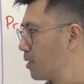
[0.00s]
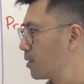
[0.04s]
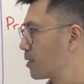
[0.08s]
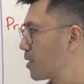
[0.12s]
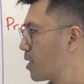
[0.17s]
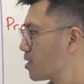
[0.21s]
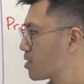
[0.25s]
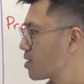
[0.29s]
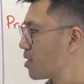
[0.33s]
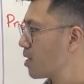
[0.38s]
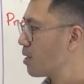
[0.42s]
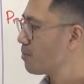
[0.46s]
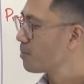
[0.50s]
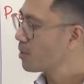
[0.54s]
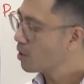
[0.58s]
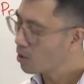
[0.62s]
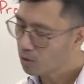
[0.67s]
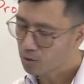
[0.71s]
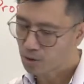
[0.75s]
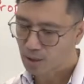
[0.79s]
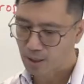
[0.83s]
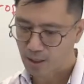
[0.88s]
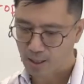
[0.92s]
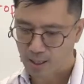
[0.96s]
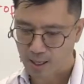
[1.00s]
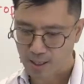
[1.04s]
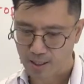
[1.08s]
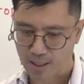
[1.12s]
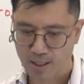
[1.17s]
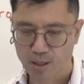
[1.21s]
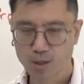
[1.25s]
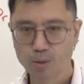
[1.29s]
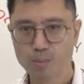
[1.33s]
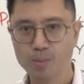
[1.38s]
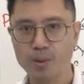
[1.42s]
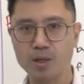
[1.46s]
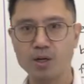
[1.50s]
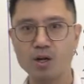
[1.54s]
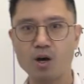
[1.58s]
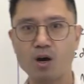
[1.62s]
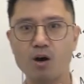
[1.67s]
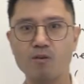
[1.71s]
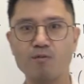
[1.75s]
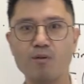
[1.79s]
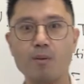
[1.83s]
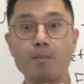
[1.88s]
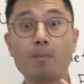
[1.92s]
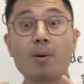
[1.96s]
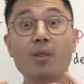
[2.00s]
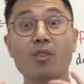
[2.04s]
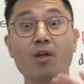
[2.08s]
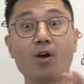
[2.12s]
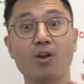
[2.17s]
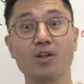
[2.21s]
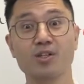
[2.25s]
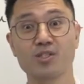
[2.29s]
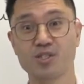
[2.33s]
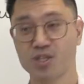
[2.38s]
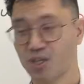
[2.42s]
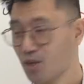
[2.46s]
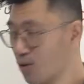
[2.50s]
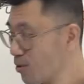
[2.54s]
Okay, so let me look at a little bit of pathology,